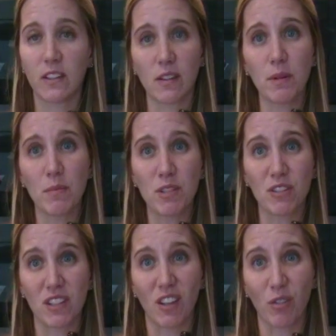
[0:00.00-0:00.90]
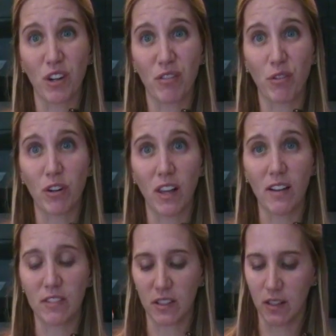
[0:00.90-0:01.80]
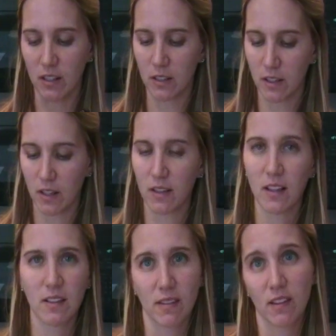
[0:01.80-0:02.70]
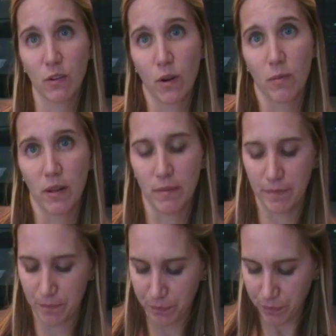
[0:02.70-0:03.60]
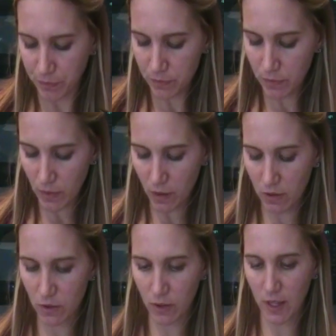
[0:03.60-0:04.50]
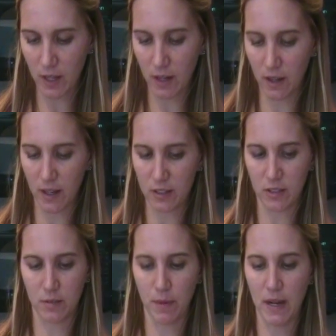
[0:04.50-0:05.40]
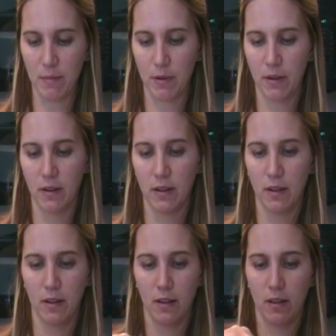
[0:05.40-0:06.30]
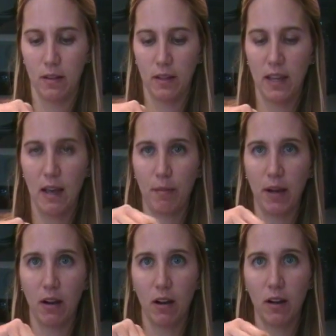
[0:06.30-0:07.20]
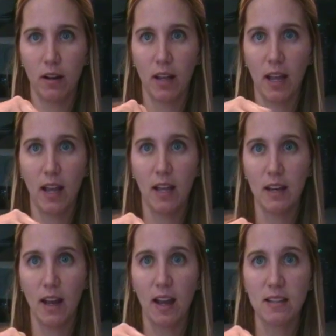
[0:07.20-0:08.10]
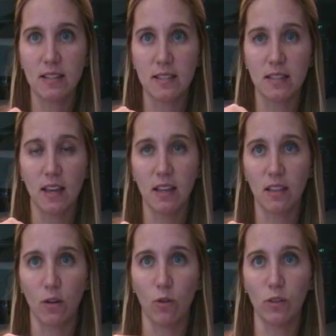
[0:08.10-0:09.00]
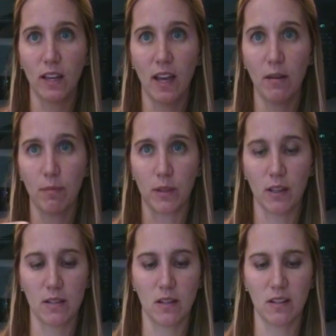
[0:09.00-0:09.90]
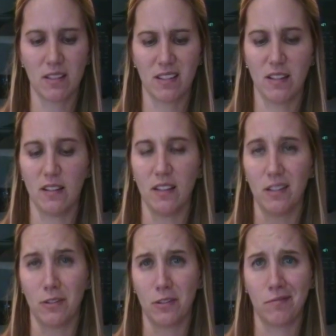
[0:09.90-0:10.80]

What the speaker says: sometimes there's like 3 or 4 left in there. So that's quite a bit. So then I just pop the cap back on, and I take the old cap, as long as it's not like